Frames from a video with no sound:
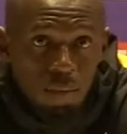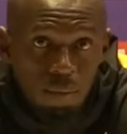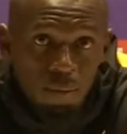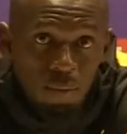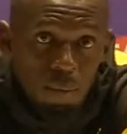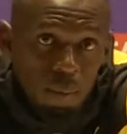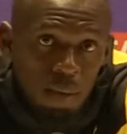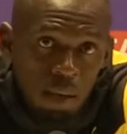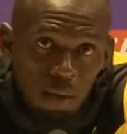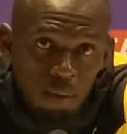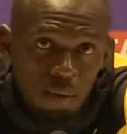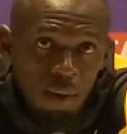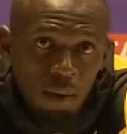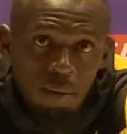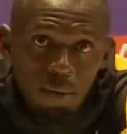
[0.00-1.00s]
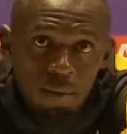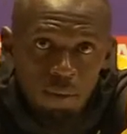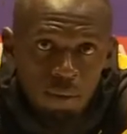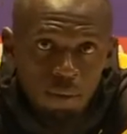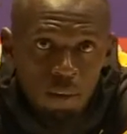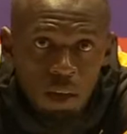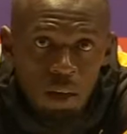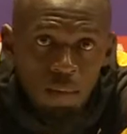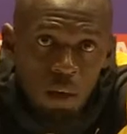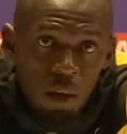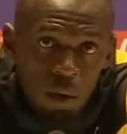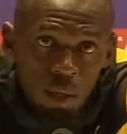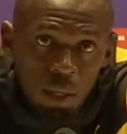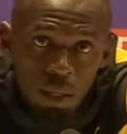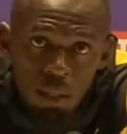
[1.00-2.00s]
For me, I've
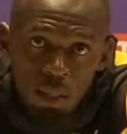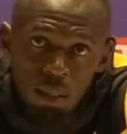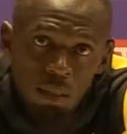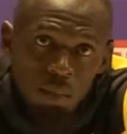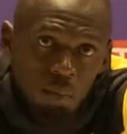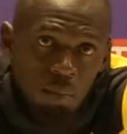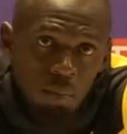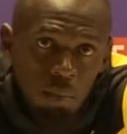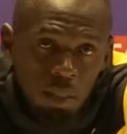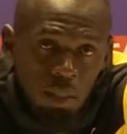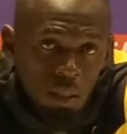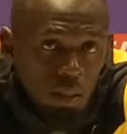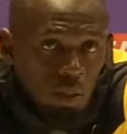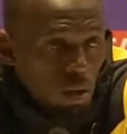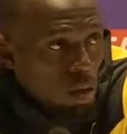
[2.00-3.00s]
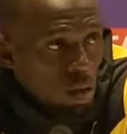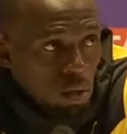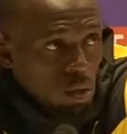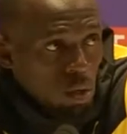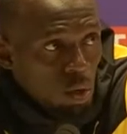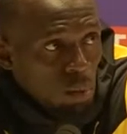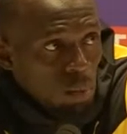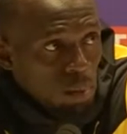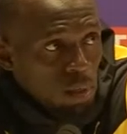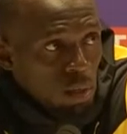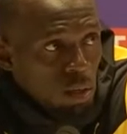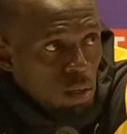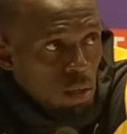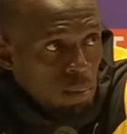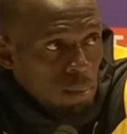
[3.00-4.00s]
always been strong on doping, you
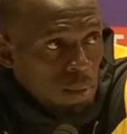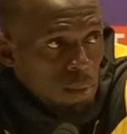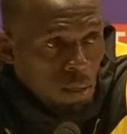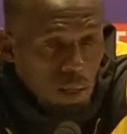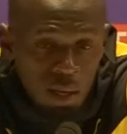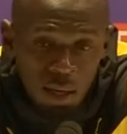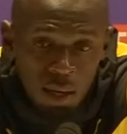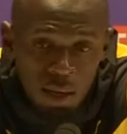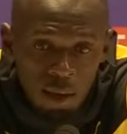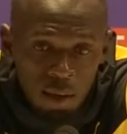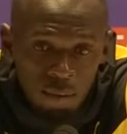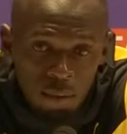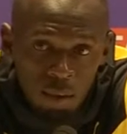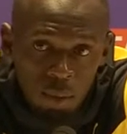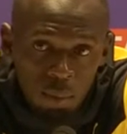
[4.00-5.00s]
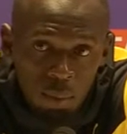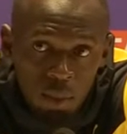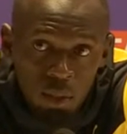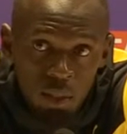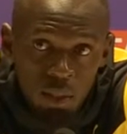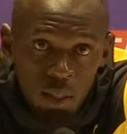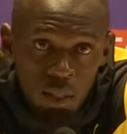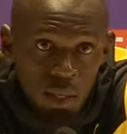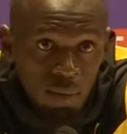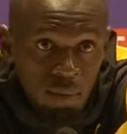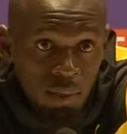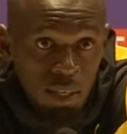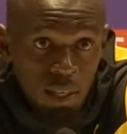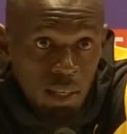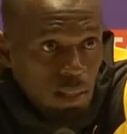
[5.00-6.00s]
know what I mean? I feel personally,
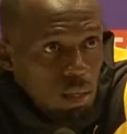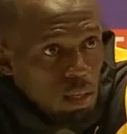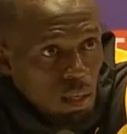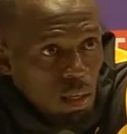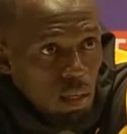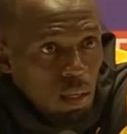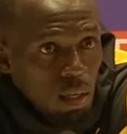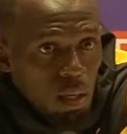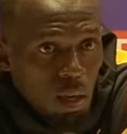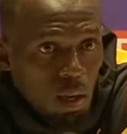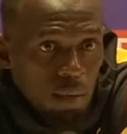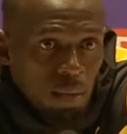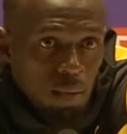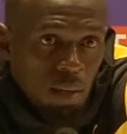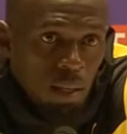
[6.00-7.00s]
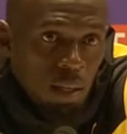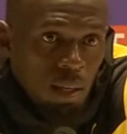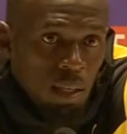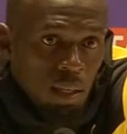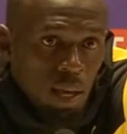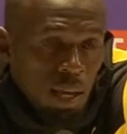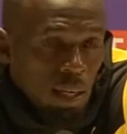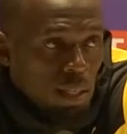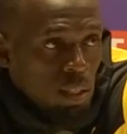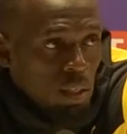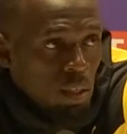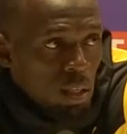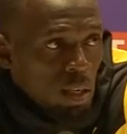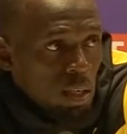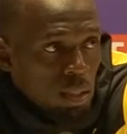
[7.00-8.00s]
I've said it, I feel like athletes
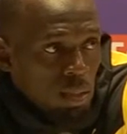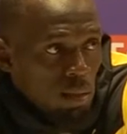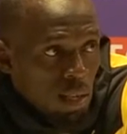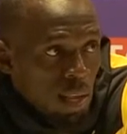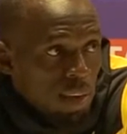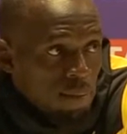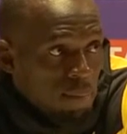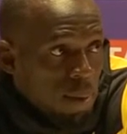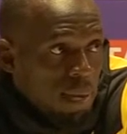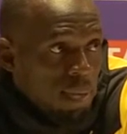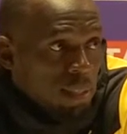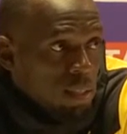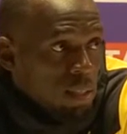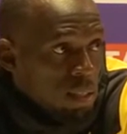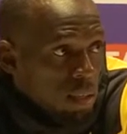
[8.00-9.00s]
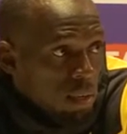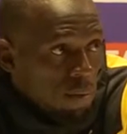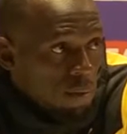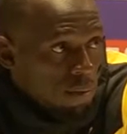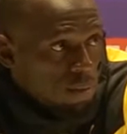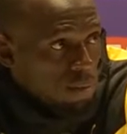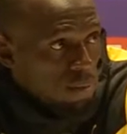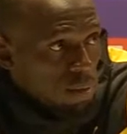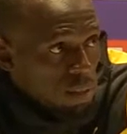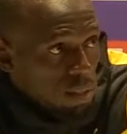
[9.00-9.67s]
should get life banned if